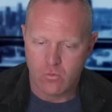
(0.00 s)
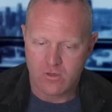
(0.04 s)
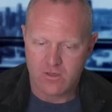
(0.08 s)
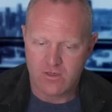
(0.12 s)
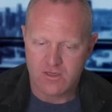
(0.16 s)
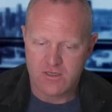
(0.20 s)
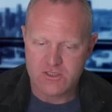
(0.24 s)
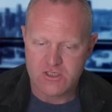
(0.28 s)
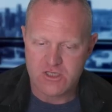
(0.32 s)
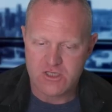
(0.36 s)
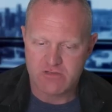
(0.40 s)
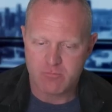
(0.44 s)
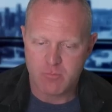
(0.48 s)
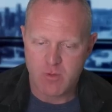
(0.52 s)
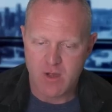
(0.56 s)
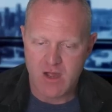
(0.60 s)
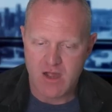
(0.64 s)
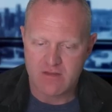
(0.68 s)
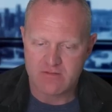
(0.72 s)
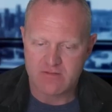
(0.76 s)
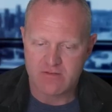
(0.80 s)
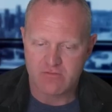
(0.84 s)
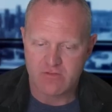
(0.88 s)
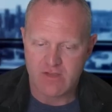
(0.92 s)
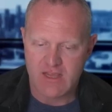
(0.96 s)
going to achieve
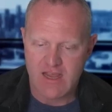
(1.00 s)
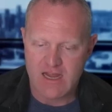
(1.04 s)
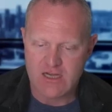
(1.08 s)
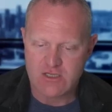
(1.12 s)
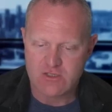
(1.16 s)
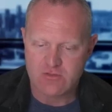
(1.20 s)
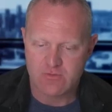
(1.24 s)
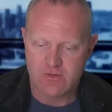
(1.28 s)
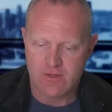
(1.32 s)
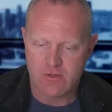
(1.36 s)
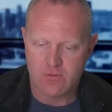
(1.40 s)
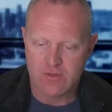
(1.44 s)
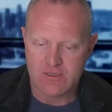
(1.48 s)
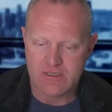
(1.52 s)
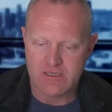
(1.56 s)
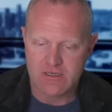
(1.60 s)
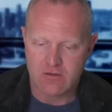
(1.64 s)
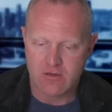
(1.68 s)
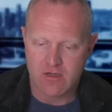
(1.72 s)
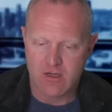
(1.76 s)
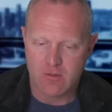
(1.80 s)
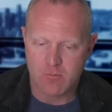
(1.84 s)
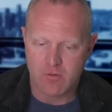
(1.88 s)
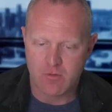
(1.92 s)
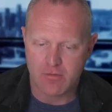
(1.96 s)
positive cash flow in year
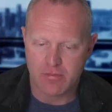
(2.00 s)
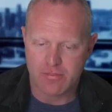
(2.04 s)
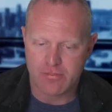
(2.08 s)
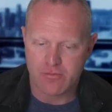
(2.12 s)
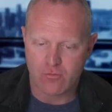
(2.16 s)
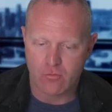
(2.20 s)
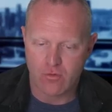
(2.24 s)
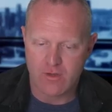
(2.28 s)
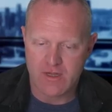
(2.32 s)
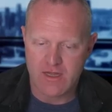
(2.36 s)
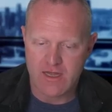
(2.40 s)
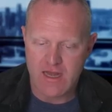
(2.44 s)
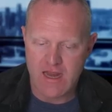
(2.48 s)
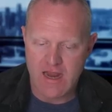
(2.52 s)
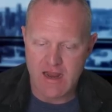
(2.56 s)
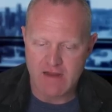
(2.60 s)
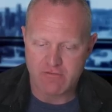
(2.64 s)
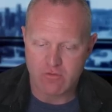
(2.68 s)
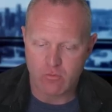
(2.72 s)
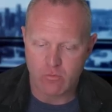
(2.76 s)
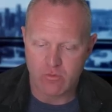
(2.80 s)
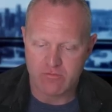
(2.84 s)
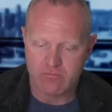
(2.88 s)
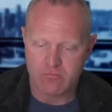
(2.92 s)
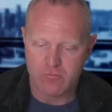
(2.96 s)
number 3 after
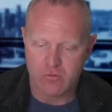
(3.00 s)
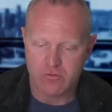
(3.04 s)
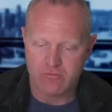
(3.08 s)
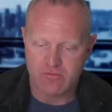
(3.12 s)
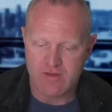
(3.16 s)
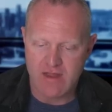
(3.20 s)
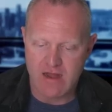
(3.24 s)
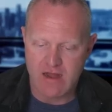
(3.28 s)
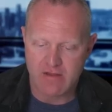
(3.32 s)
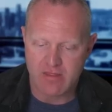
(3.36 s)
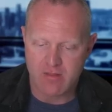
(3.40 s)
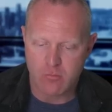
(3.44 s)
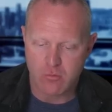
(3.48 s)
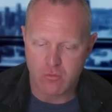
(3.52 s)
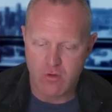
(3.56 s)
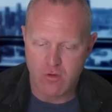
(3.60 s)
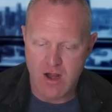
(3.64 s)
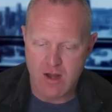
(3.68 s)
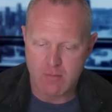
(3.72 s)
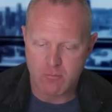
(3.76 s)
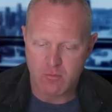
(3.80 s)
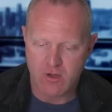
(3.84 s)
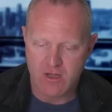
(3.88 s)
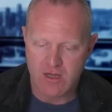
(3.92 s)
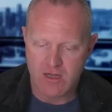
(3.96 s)
we've moved out of the
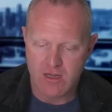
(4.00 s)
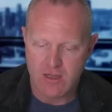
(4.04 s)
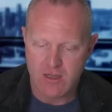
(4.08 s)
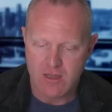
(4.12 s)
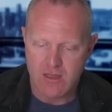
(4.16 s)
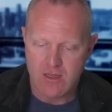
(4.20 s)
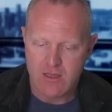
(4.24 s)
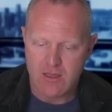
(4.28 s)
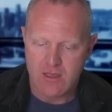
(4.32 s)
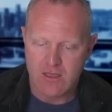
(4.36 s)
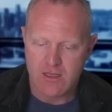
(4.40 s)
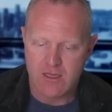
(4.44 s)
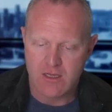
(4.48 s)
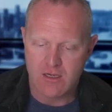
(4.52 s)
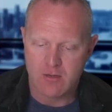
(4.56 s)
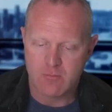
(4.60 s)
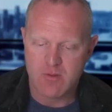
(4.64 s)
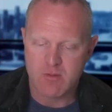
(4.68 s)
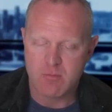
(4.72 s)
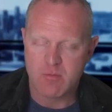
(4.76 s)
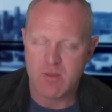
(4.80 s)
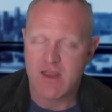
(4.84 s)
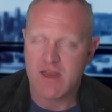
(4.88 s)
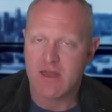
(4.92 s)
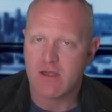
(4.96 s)
property. It'll be
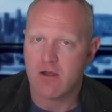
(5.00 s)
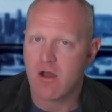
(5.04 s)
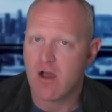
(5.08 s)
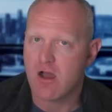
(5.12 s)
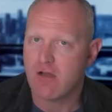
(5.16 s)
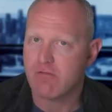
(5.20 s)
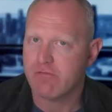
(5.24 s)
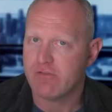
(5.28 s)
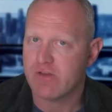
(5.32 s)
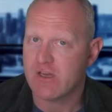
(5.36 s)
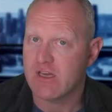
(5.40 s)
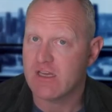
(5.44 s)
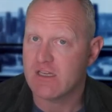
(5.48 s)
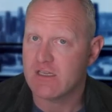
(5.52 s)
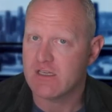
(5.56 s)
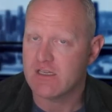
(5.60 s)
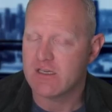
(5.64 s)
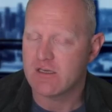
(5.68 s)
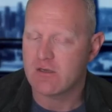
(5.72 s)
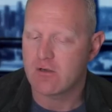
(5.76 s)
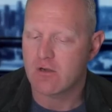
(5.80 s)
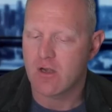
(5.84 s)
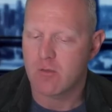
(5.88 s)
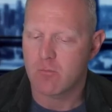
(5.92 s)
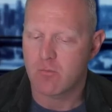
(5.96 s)
paid off in
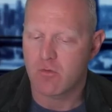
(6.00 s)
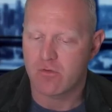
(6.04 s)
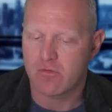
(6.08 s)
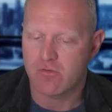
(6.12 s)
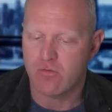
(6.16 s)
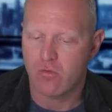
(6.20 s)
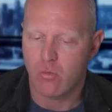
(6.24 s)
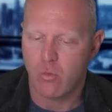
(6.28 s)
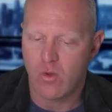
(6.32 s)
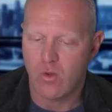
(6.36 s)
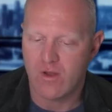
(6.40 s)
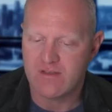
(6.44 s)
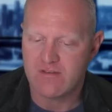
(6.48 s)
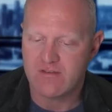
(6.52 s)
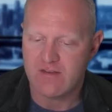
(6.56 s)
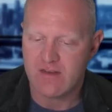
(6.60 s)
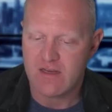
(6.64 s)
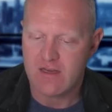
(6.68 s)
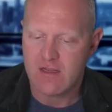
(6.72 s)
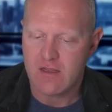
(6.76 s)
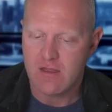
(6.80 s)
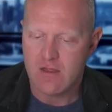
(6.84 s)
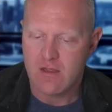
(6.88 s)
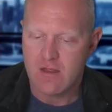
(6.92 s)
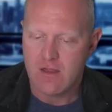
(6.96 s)
year number
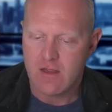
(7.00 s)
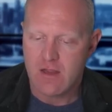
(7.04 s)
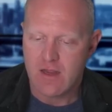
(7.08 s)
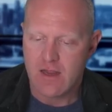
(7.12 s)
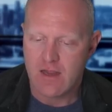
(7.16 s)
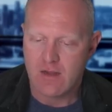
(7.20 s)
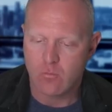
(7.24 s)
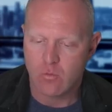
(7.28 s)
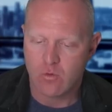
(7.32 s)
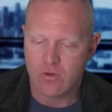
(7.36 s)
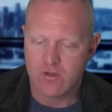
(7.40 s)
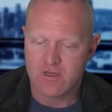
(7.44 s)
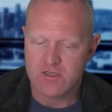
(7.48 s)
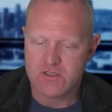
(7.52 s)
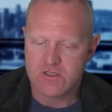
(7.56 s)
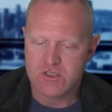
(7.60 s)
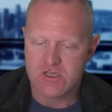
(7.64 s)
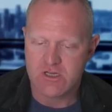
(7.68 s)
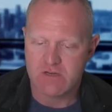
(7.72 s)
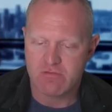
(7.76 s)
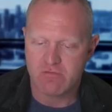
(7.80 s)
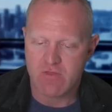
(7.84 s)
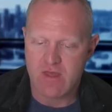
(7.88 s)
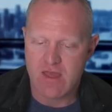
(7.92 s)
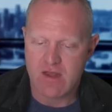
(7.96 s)
20. And we're going to
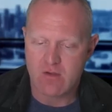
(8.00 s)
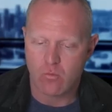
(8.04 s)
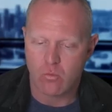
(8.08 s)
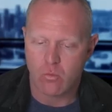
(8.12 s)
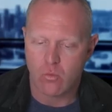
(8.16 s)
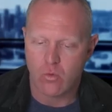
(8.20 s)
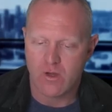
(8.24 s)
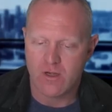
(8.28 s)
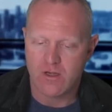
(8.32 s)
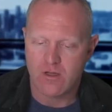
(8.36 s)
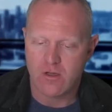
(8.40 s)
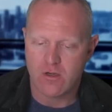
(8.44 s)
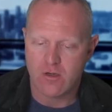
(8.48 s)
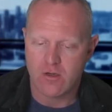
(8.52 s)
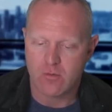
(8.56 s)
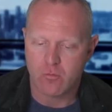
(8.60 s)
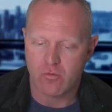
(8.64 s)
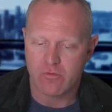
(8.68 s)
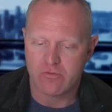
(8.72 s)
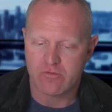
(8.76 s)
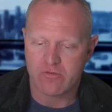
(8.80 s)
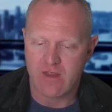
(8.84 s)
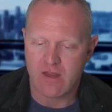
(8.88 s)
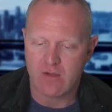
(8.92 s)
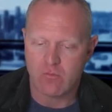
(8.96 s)
achieve that
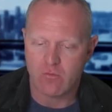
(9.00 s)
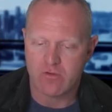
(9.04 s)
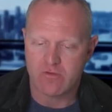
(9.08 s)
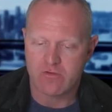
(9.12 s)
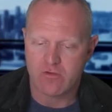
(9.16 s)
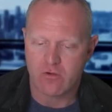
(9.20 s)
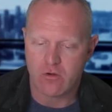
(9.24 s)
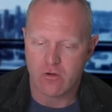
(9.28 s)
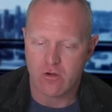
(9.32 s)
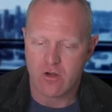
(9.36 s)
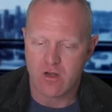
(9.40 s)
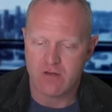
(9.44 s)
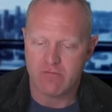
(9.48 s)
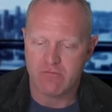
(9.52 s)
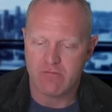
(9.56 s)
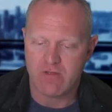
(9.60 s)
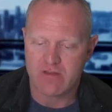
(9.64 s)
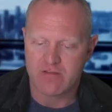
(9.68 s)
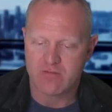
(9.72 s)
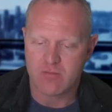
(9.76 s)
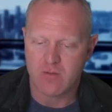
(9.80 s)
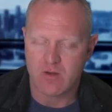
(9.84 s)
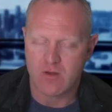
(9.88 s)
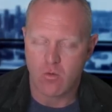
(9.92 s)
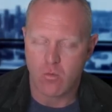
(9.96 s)
100% return on
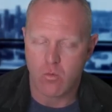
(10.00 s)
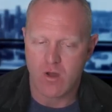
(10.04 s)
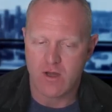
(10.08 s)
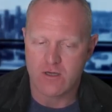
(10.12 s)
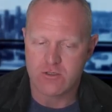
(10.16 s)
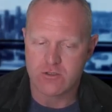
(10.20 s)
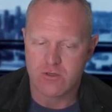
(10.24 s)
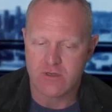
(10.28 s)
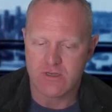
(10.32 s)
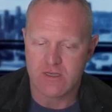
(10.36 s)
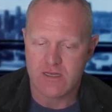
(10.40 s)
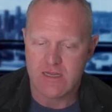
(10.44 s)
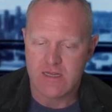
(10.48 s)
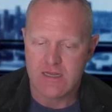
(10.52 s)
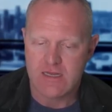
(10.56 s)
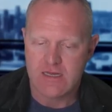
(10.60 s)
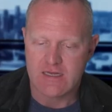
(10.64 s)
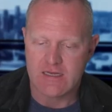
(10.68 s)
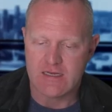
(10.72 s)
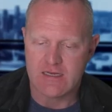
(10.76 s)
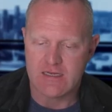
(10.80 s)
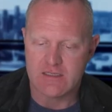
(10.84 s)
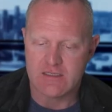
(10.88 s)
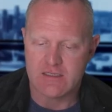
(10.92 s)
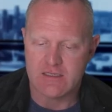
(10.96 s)
investment quadrant
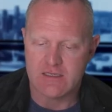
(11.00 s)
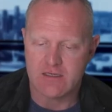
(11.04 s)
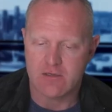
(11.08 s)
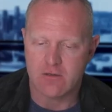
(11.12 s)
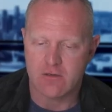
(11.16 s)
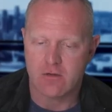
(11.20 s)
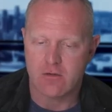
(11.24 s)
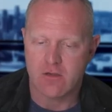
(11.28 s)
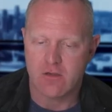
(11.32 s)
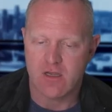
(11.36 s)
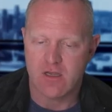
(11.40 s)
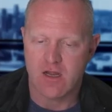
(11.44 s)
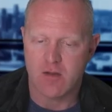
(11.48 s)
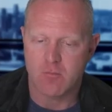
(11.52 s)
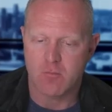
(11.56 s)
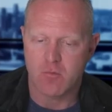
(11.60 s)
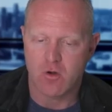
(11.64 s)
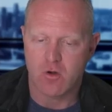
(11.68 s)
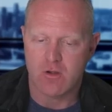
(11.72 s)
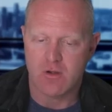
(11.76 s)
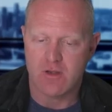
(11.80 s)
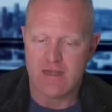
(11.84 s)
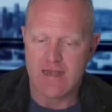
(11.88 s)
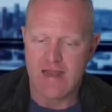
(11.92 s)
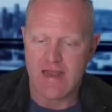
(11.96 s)
in year number
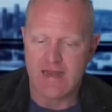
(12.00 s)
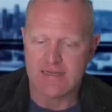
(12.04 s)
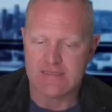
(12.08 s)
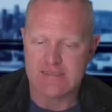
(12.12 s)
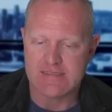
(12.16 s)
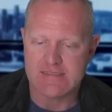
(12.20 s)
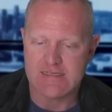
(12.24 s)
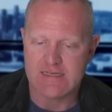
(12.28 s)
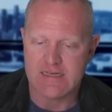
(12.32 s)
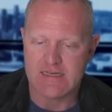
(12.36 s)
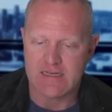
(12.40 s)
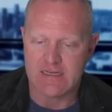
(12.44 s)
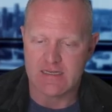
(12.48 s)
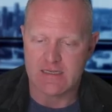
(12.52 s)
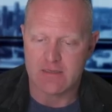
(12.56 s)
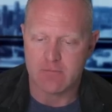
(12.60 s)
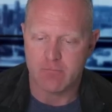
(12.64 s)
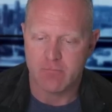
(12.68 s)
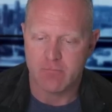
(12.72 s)
19.